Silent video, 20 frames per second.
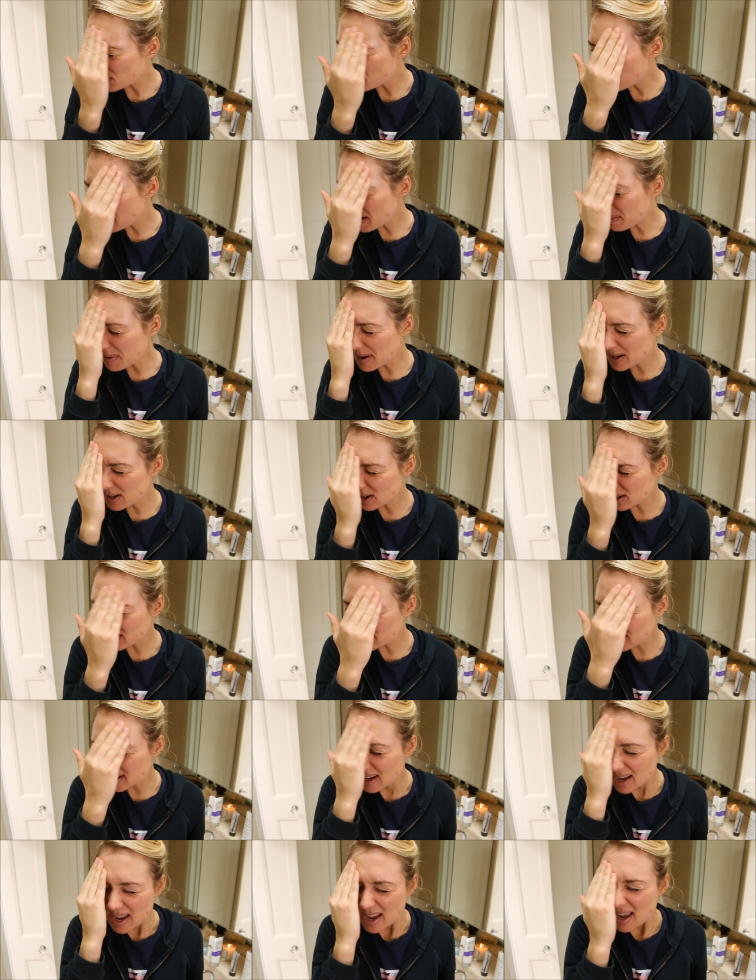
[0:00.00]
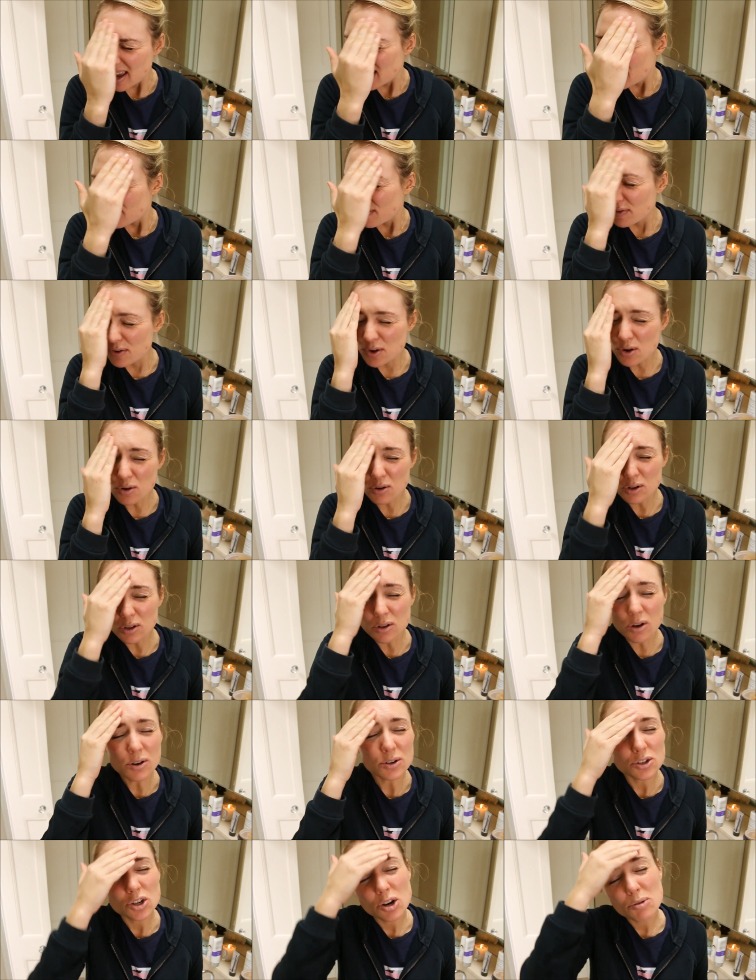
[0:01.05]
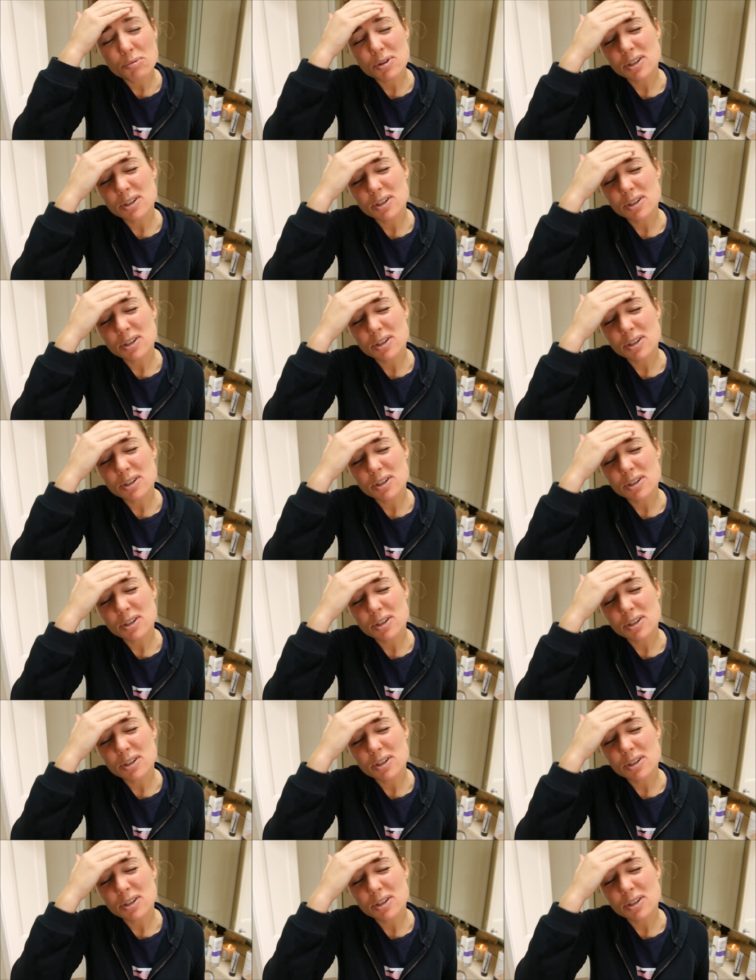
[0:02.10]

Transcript: or maybe just for your long-term